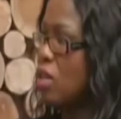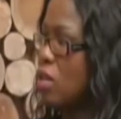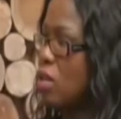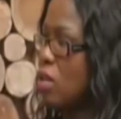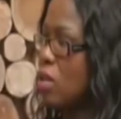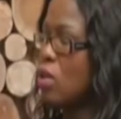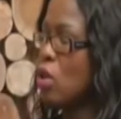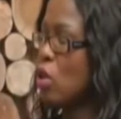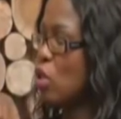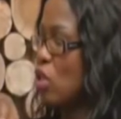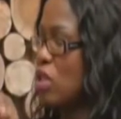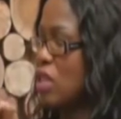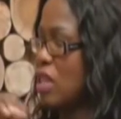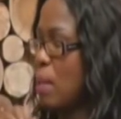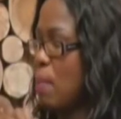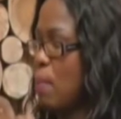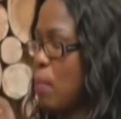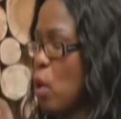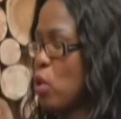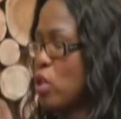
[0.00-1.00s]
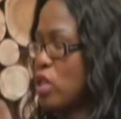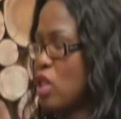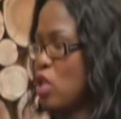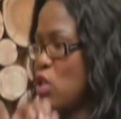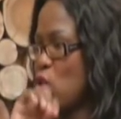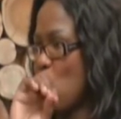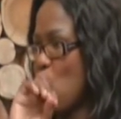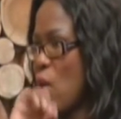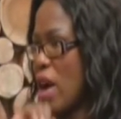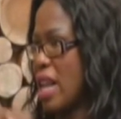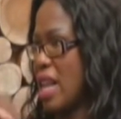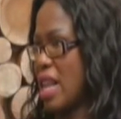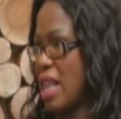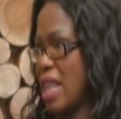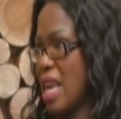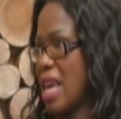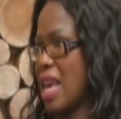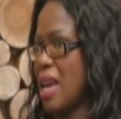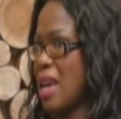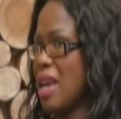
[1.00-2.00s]
not to stay boxed into one
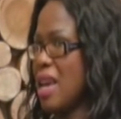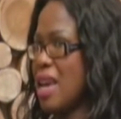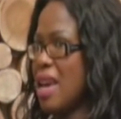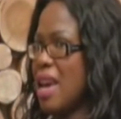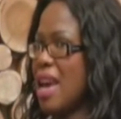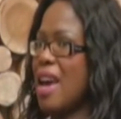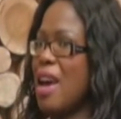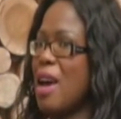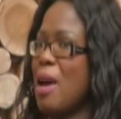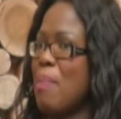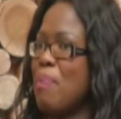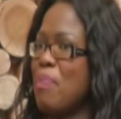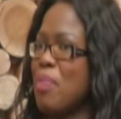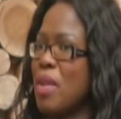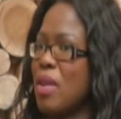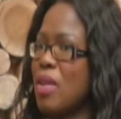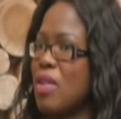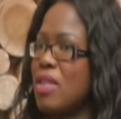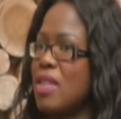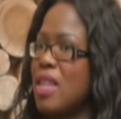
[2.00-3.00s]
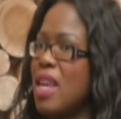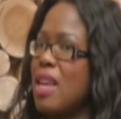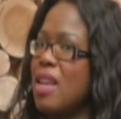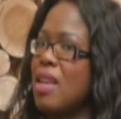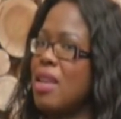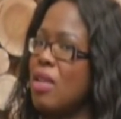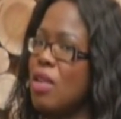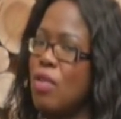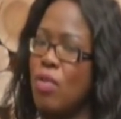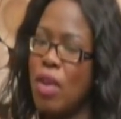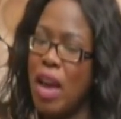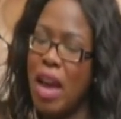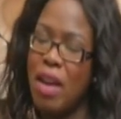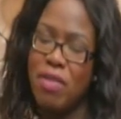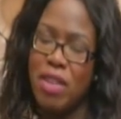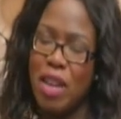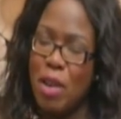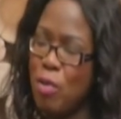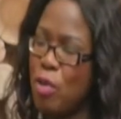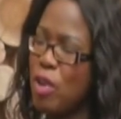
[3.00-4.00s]
thing. Because then if you have
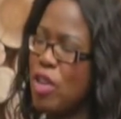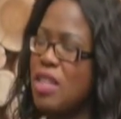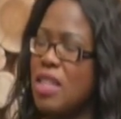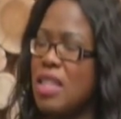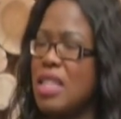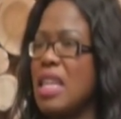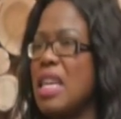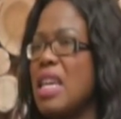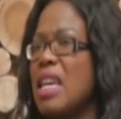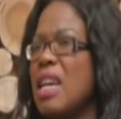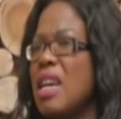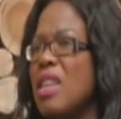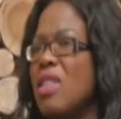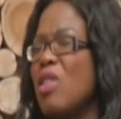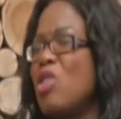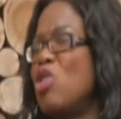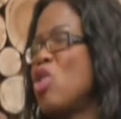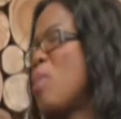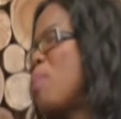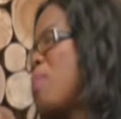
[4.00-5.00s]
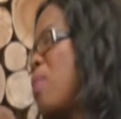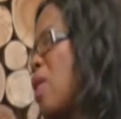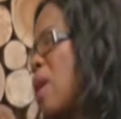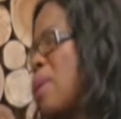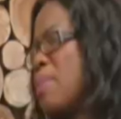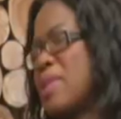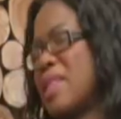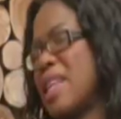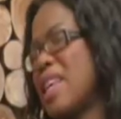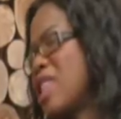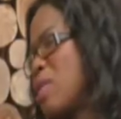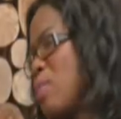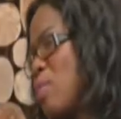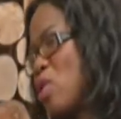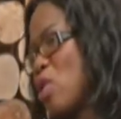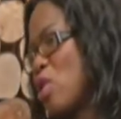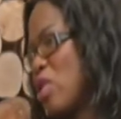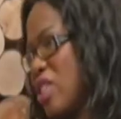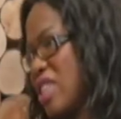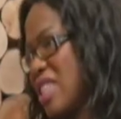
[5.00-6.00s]
diversity, the job becomes less
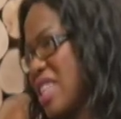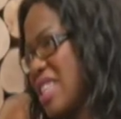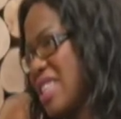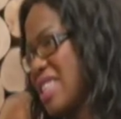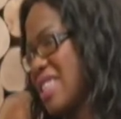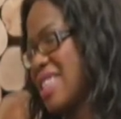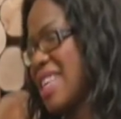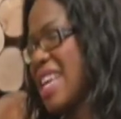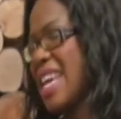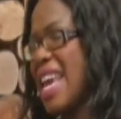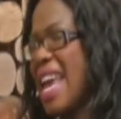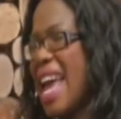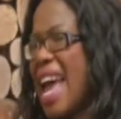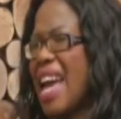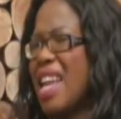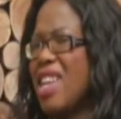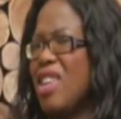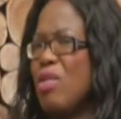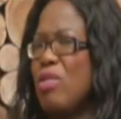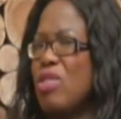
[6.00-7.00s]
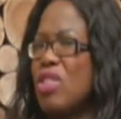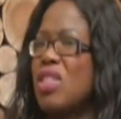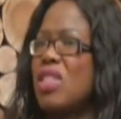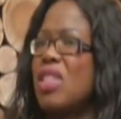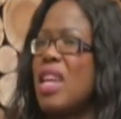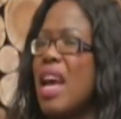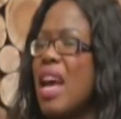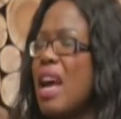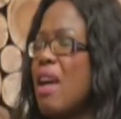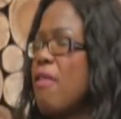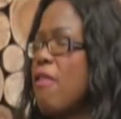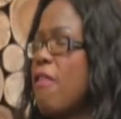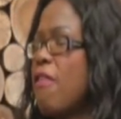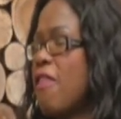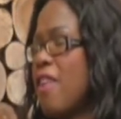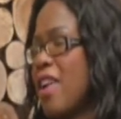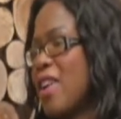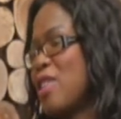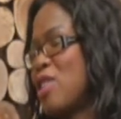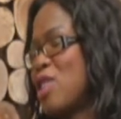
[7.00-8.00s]
monotonous and you just have
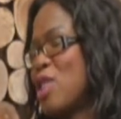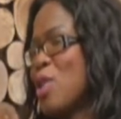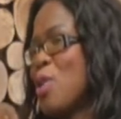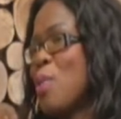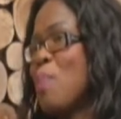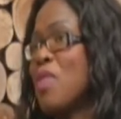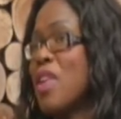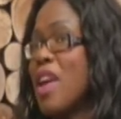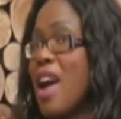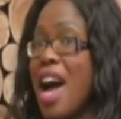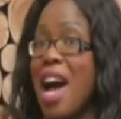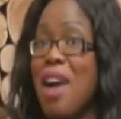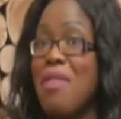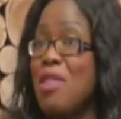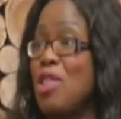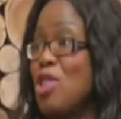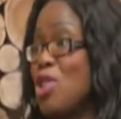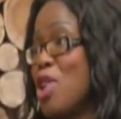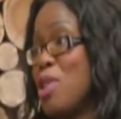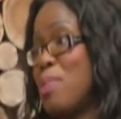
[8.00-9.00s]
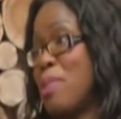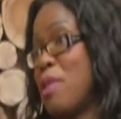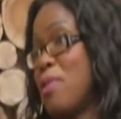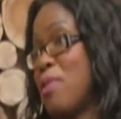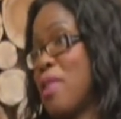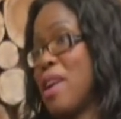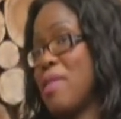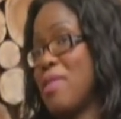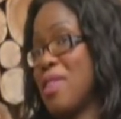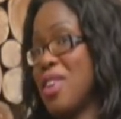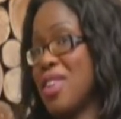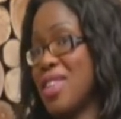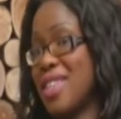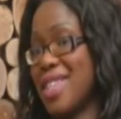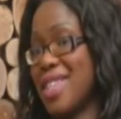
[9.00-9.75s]
fun. So I've enjoyed my 5 years.